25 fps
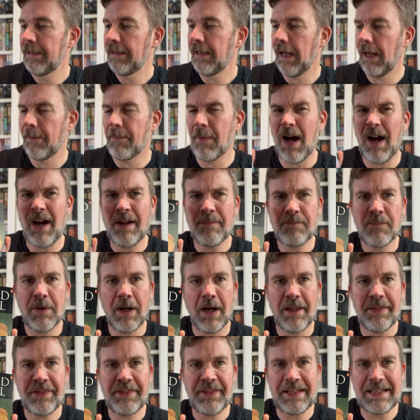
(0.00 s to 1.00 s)

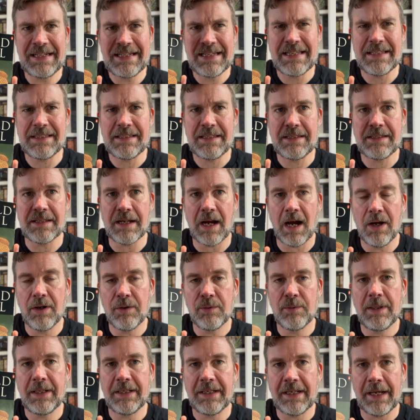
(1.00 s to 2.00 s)
I think it's his
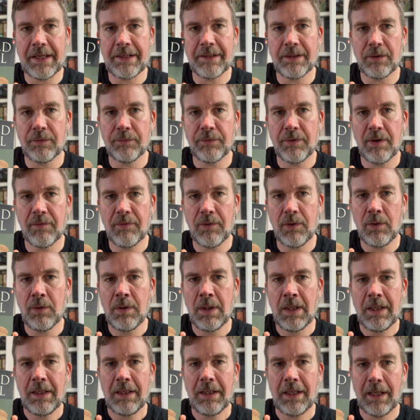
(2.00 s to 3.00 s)
only adult novel.
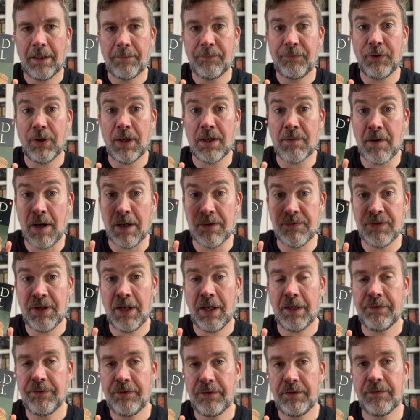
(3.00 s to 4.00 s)
So he wrote
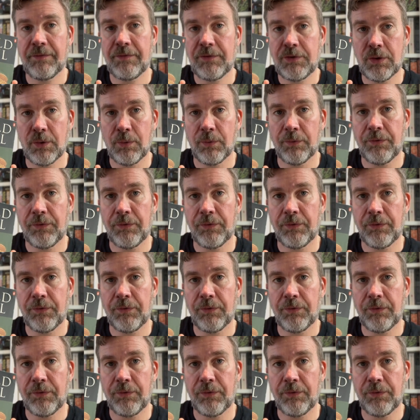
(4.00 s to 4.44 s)
tons of short